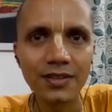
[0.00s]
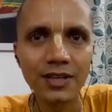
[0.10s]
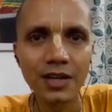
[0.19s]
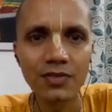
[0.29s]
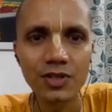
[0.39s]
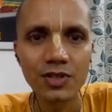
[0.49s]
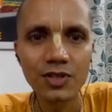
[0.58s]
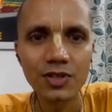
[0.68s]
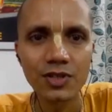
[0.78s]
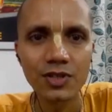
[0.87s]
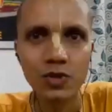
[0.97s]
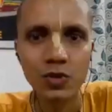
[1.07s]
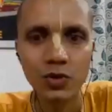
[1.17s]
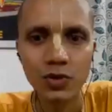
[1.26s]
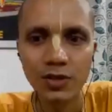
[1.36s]
and after Srila Prabhupada
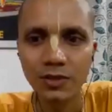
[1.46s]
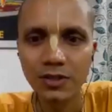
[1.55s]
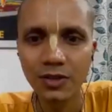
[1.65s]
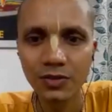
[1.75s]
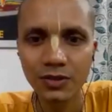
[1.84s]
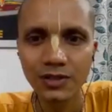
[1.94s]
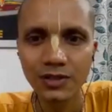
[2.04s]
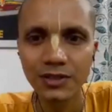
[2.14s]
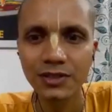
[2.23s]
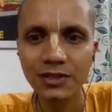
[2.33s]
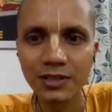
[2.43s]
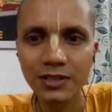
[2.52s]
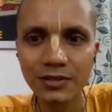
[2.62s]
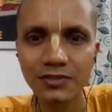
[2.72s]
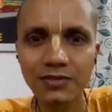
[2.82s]
showed them that how
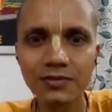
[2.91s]
uh,